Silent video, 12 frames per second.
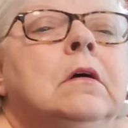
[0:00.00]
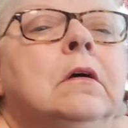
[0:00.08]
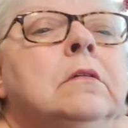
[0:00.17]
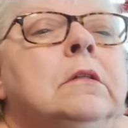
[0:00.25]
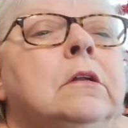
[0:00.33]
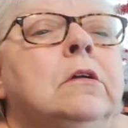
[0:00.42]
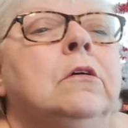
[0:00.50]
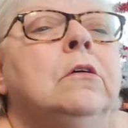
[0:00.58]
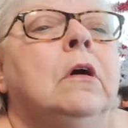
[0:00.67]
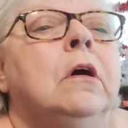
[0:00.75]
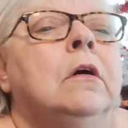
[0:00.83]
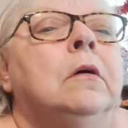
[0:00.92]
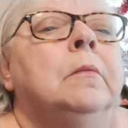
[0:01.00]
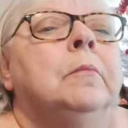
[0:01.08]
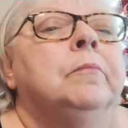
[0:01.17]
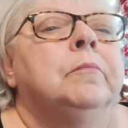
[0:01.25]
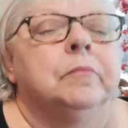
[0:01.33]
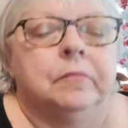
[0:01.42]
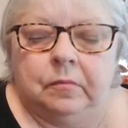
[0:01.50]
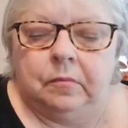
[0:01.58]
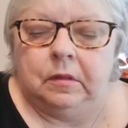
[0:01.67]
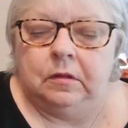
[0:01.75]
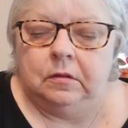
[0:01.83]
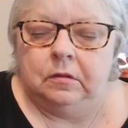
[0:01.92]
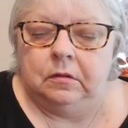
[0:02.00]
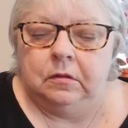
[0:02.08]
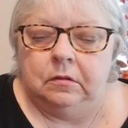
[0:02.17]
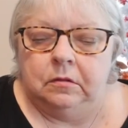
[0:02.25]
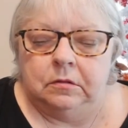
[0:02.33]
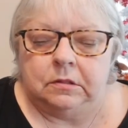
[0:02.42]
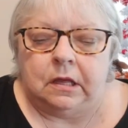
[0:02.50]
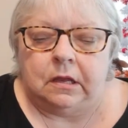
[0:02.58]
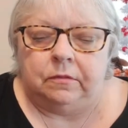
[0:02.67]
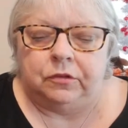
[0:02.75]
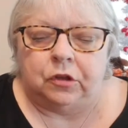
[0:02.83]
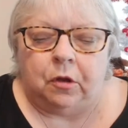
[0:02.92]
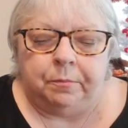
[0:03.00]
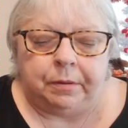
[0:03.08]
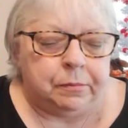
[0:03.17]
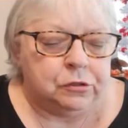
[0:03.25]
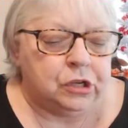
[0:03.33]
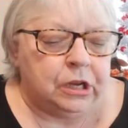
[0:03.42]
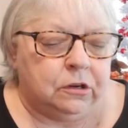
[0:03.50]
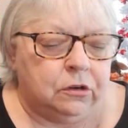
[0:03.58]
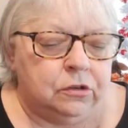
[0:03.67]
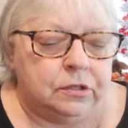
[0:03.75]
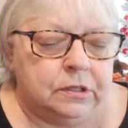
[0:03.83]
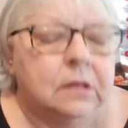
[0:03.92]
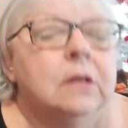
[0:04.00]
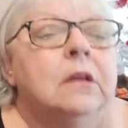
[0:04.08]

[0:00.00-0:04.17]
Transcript: little um, set of salt and pepper shakers.